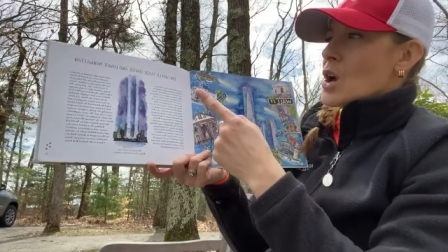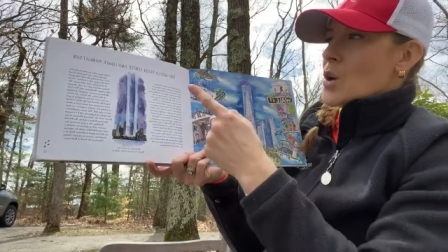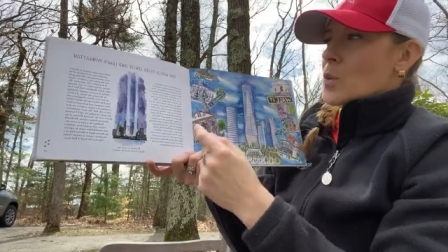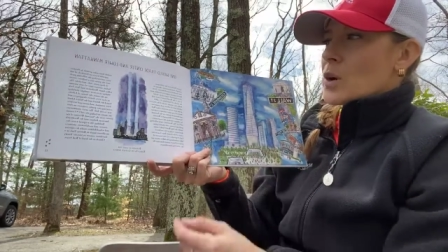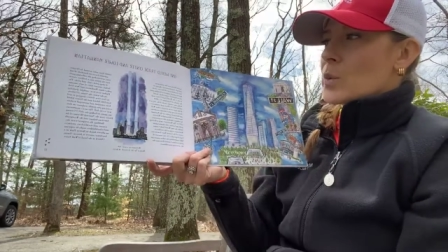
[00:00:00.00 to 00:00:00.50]

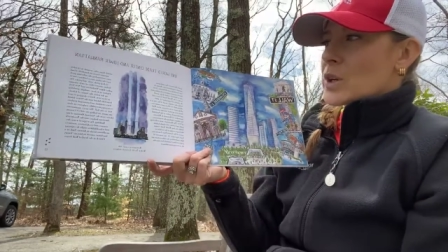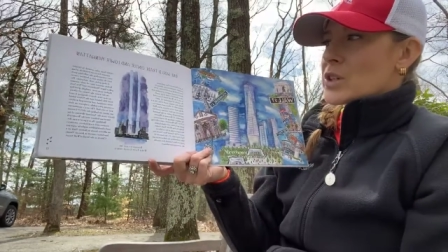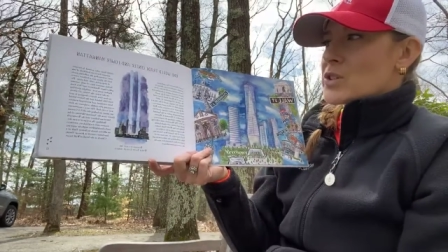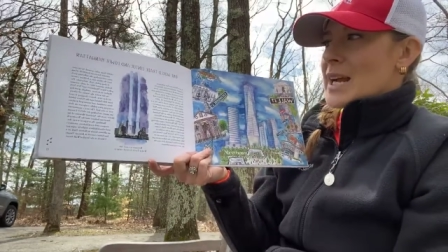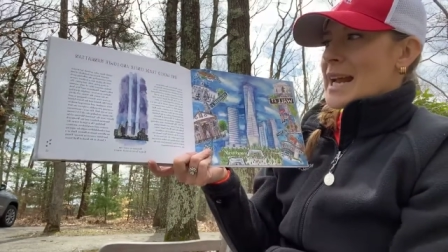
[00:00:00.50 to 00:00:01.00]
One
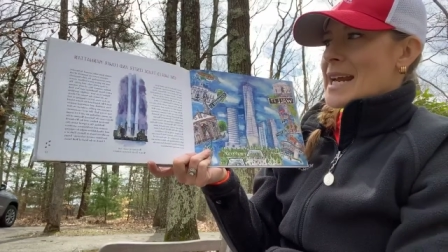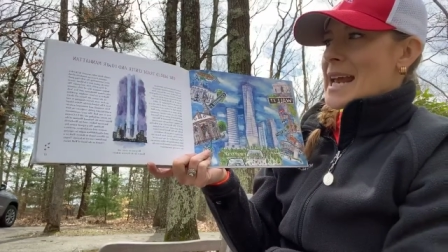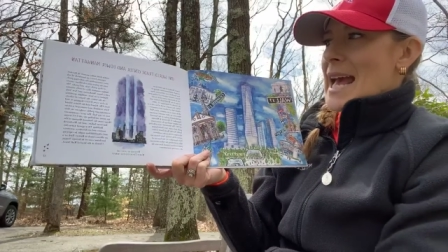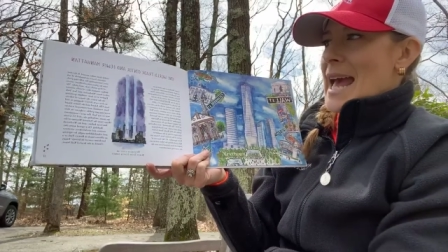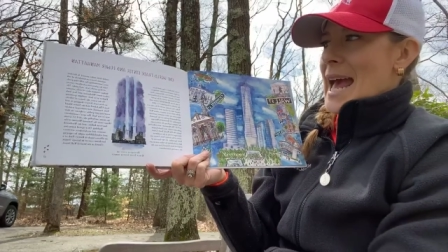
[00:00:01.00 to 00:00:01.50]
World Trade,
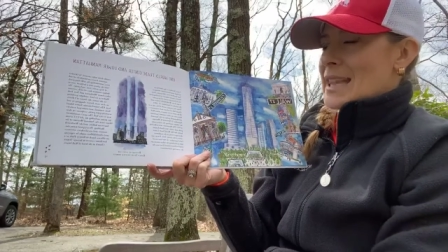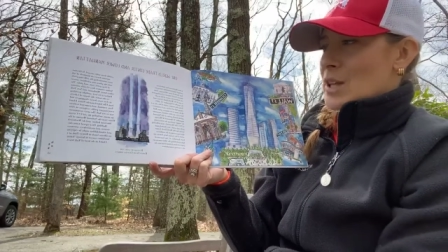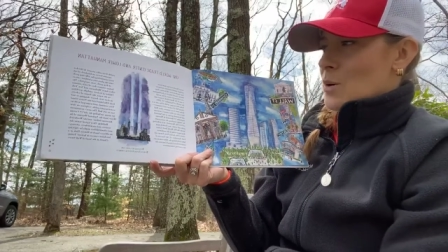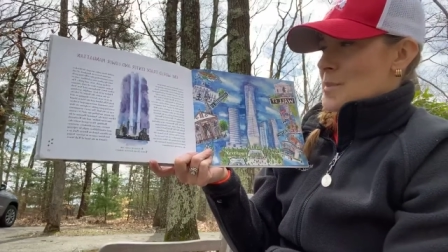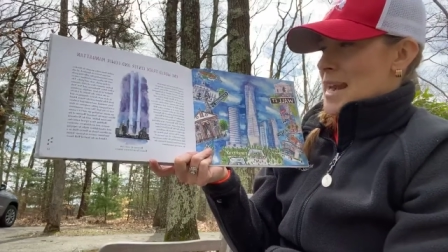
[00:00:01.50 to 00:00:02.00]
and
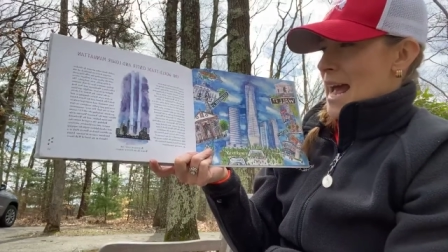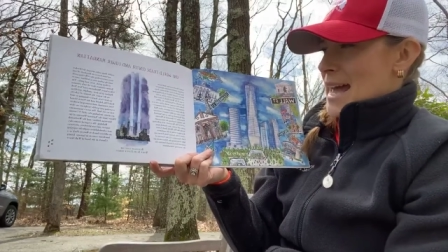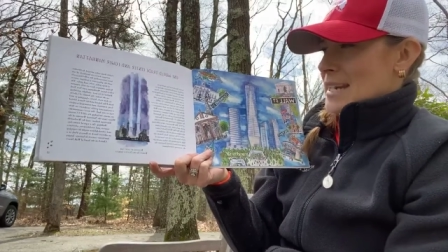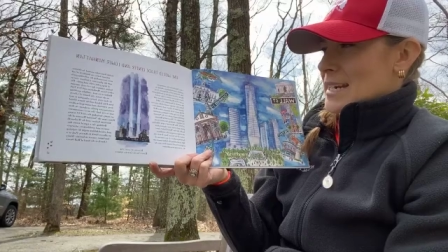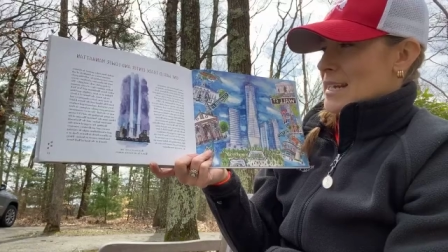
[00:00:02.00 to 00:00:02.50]
Lower
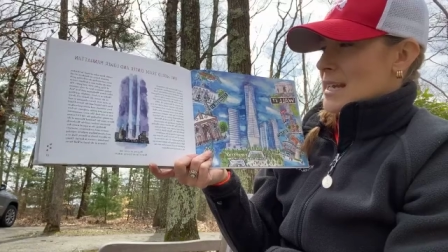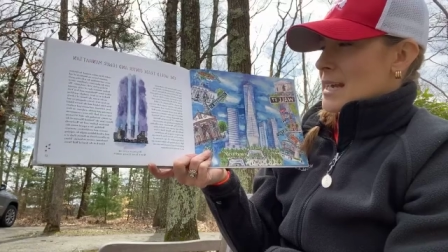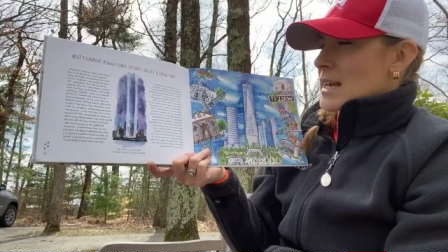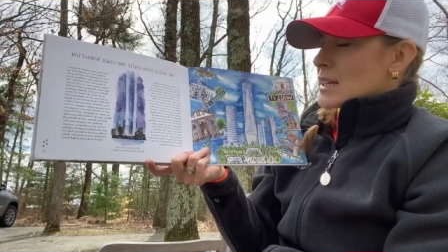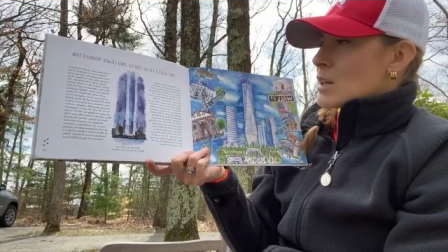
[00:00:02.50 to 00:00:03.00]
Manhattan.
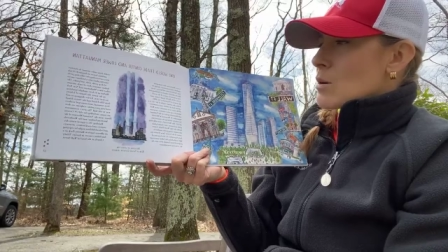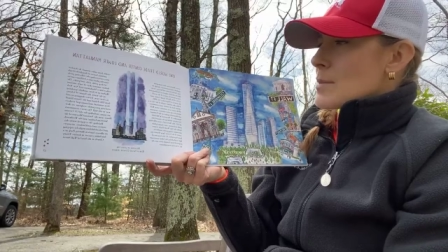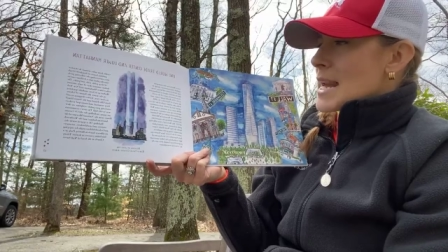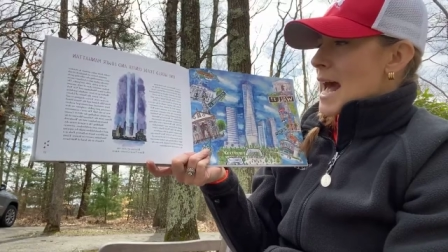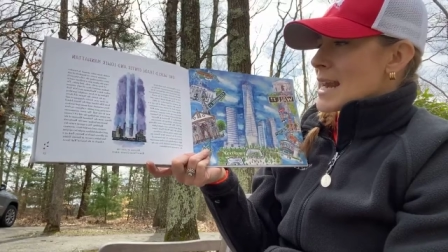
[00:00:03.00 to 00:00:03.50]
Lower
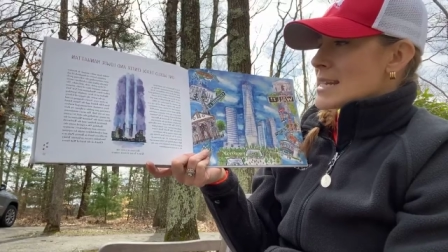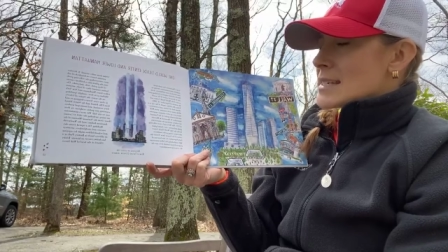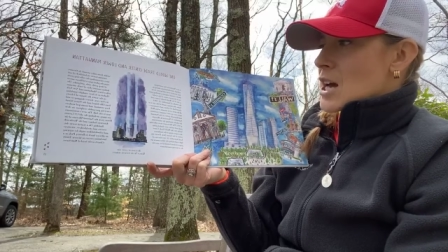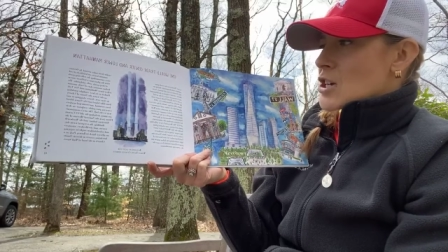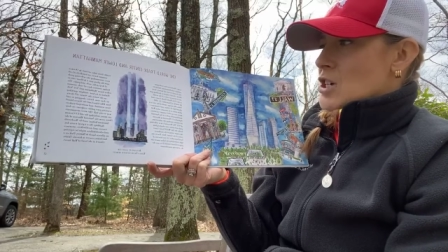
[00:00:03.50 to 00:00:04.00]
Manhattan
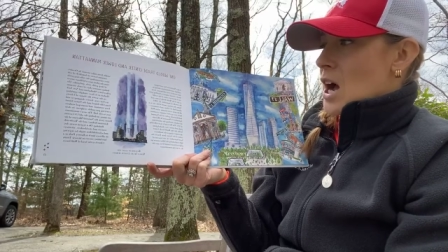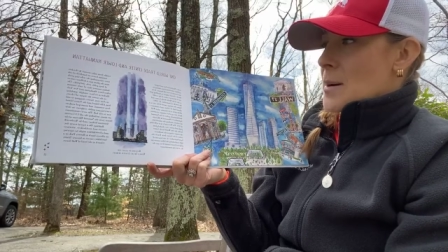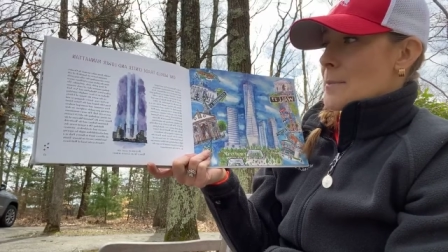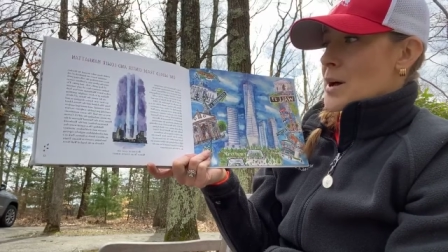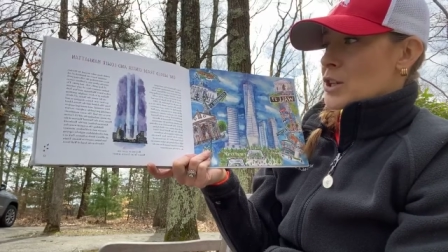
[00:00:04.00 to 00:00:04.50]
has
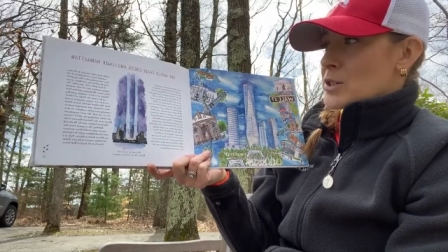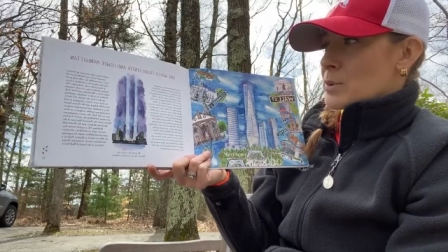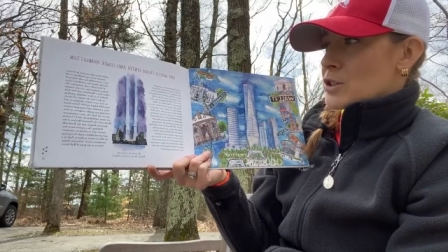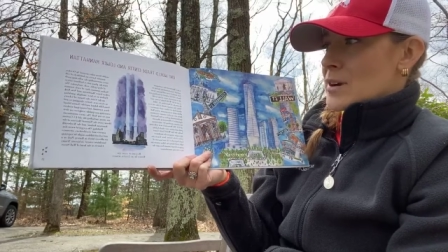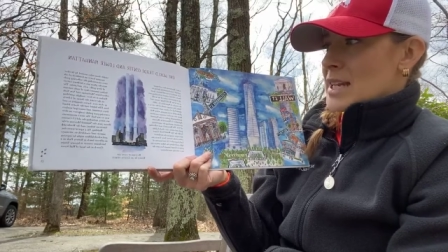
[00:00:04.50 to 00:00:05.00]
undergone
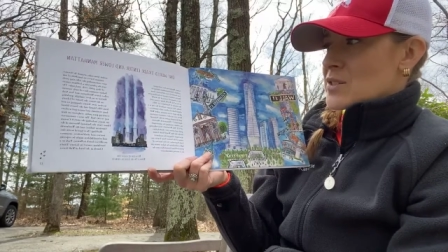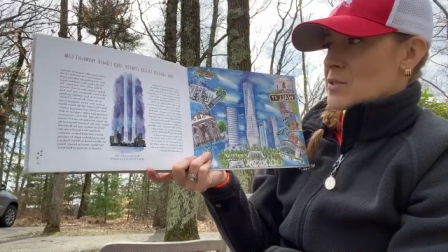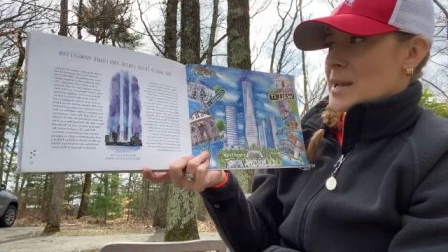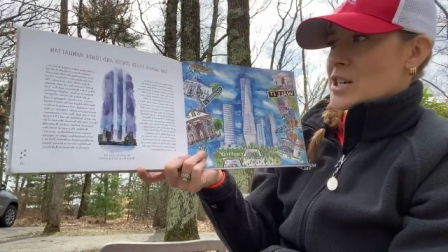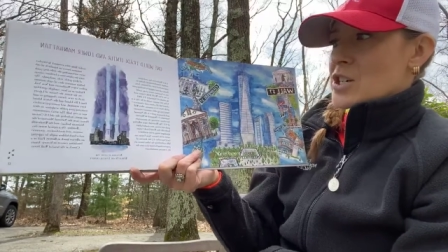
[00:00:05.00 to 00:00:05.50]
multiple
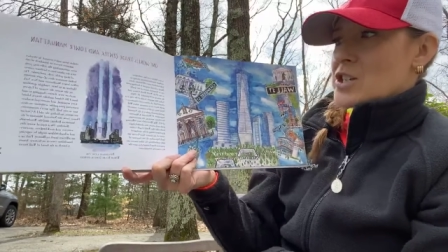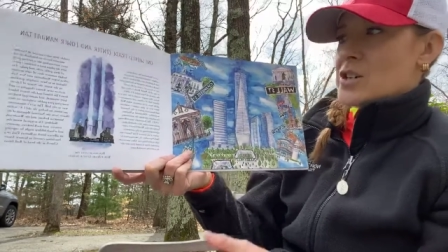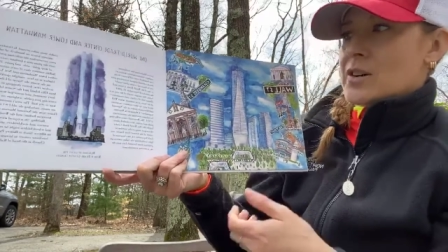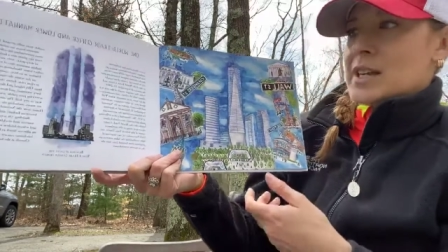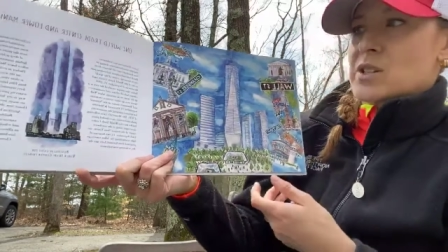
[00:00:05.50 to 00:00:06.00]
transformations
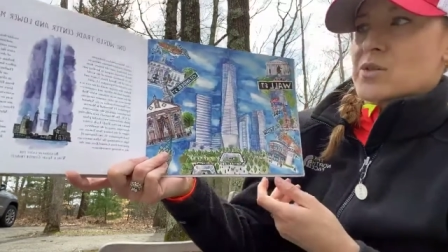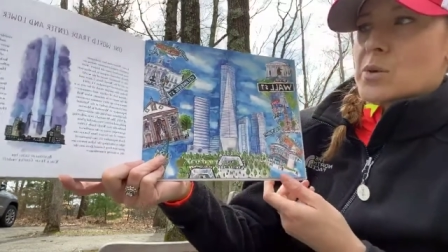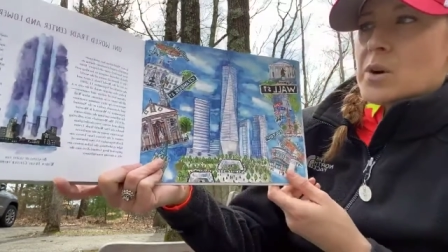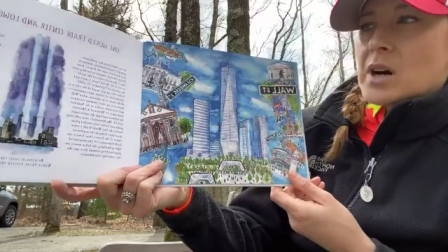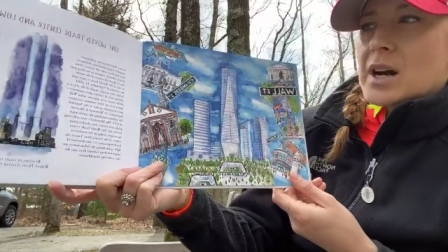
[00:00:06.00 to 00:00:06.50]
during its
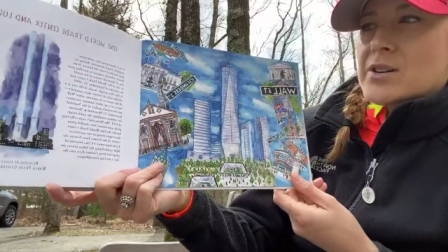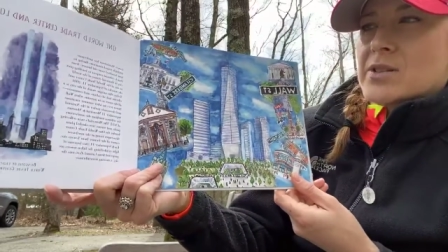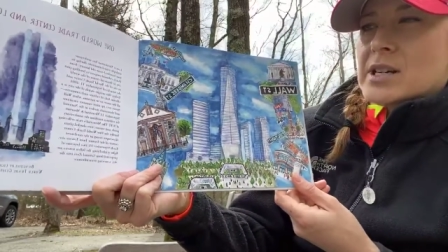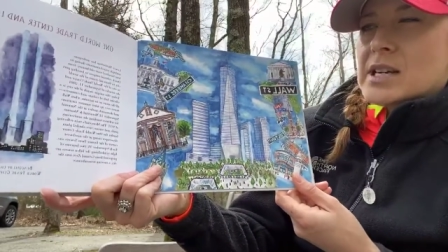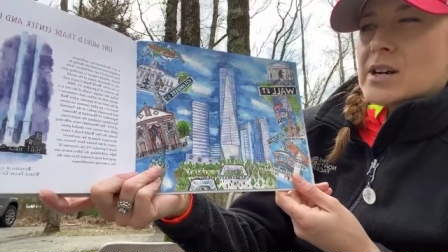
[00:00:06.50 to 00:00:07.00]

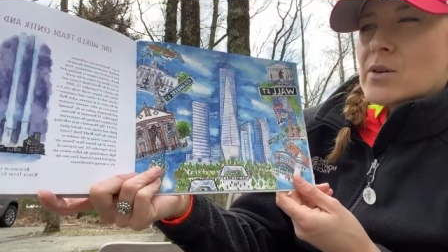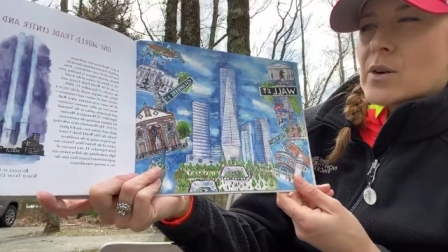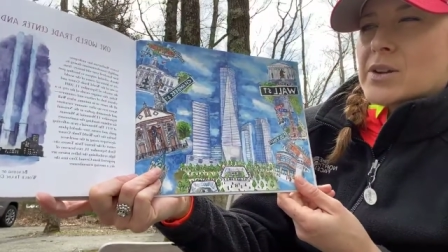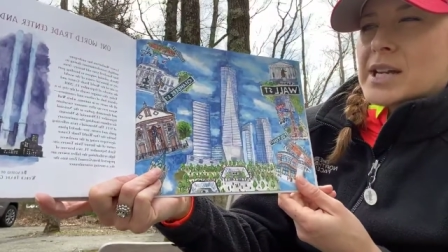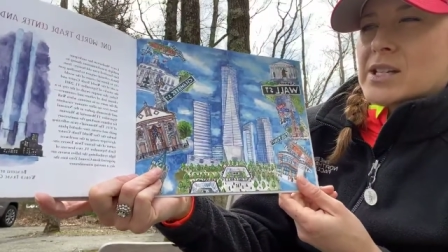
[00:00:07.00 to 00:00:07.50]
400 year
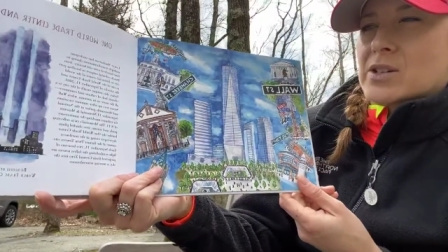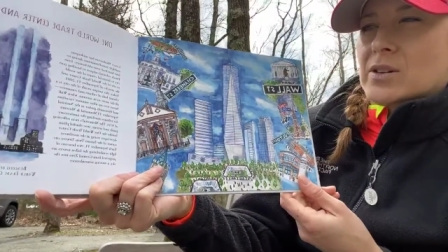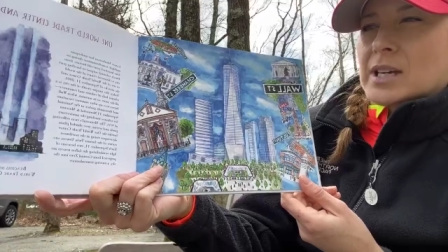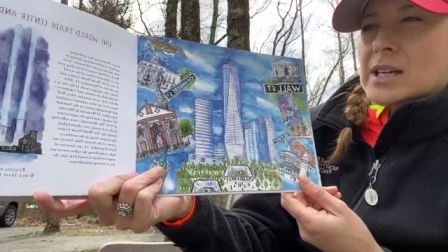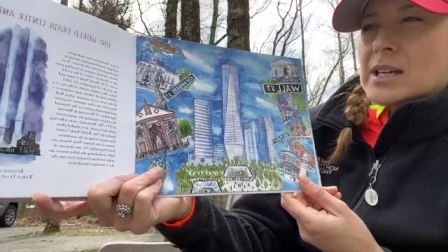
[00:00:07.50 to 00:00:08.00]
old
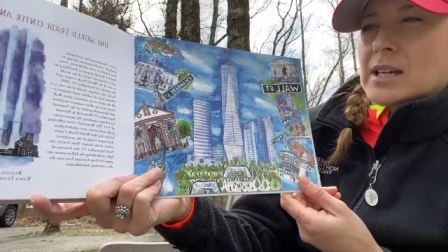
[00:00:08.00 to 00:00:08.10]
history.